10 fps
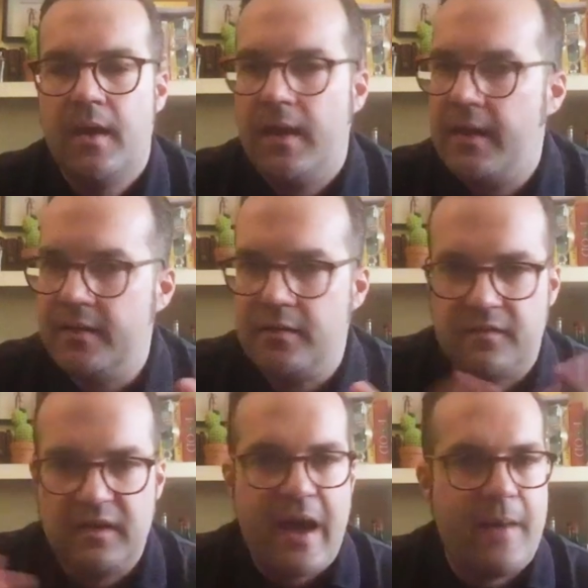And the
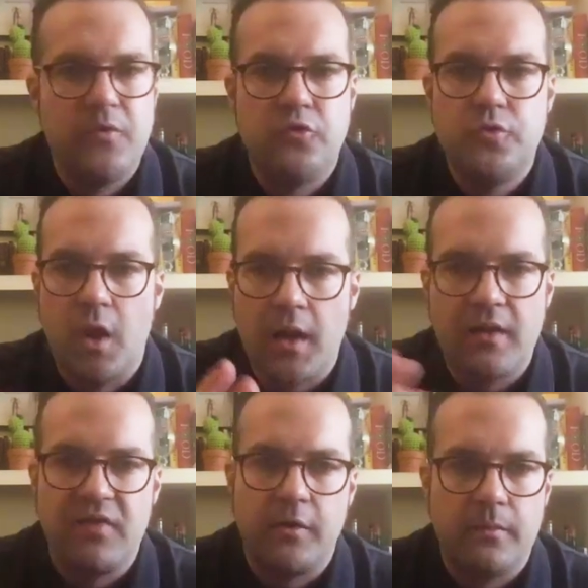same happened to a lot
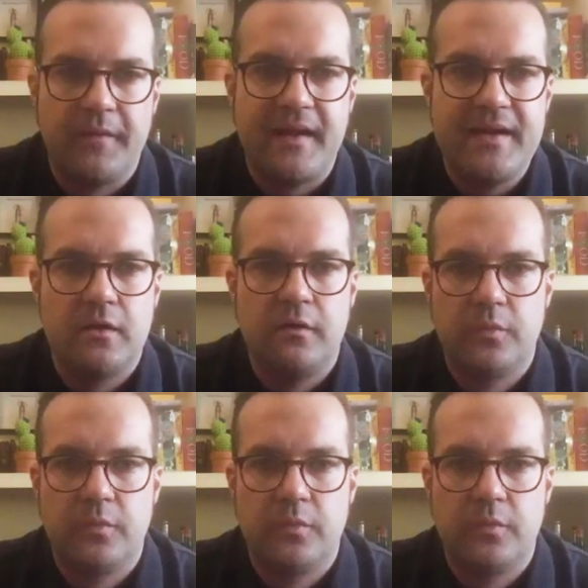of other botanicals,